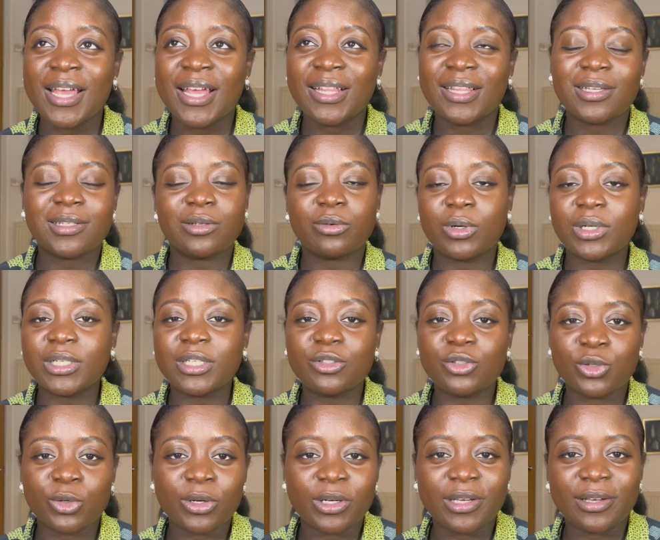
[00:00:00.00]
There's a running
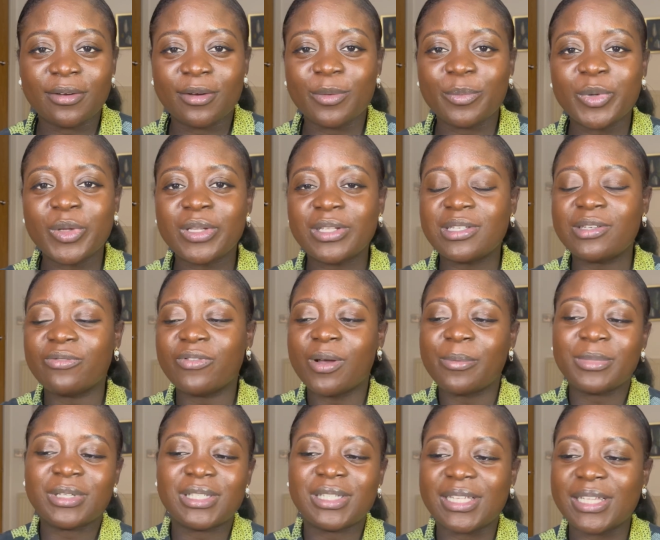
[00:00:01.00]
joke in community
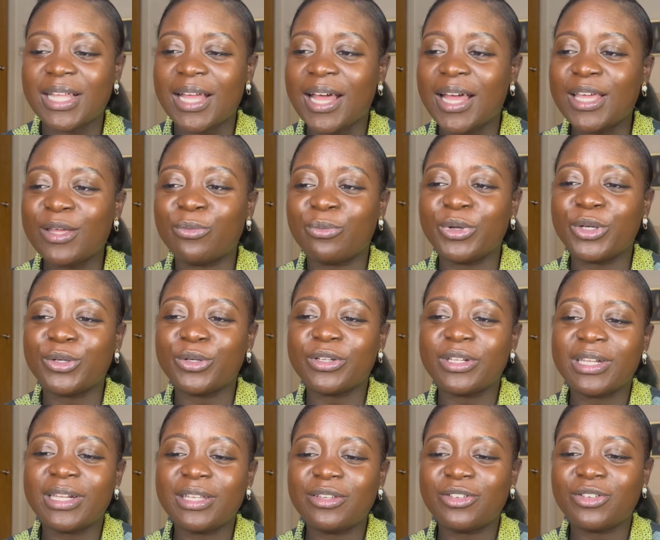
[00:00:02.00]
pharmacy that if we could
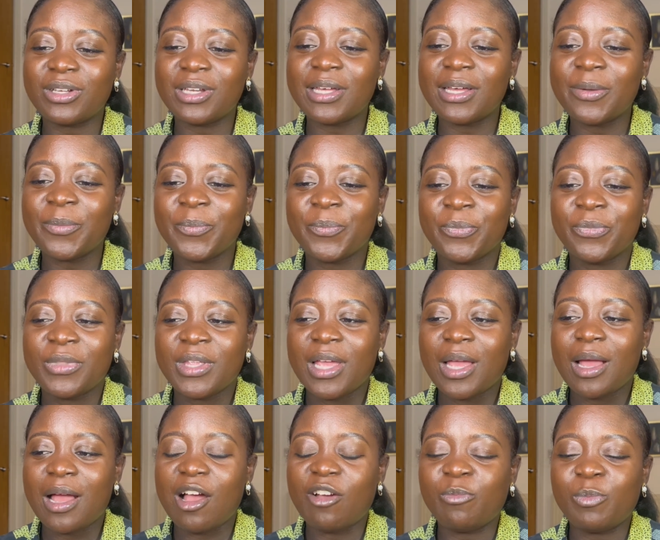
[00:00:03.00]
literally
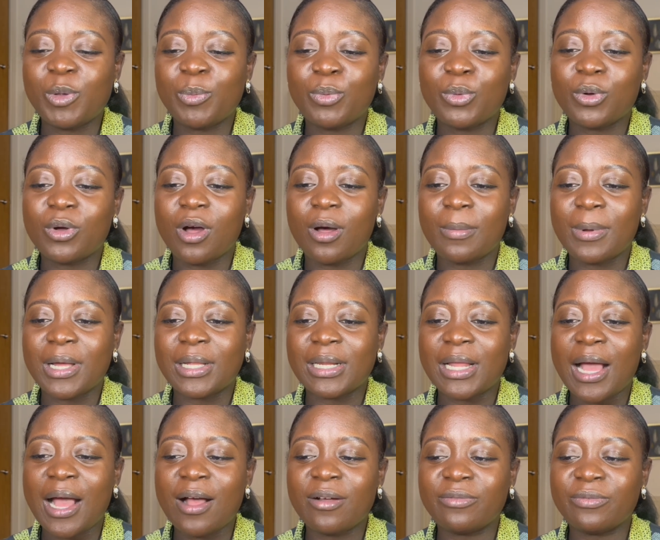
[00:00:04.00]
have people come and
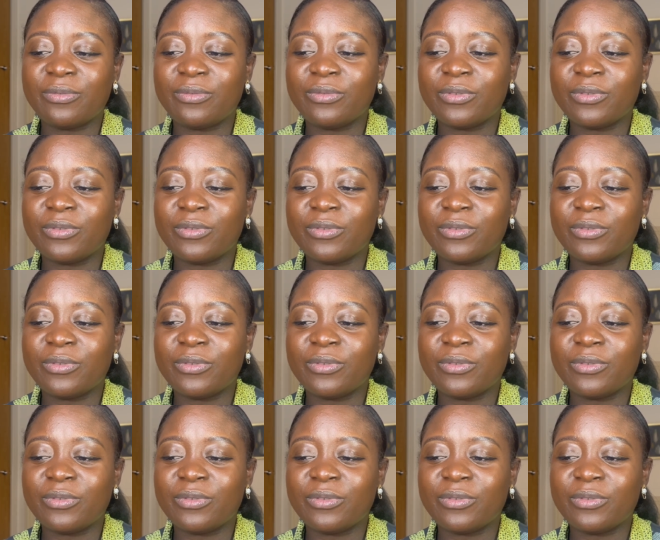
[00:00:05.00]
have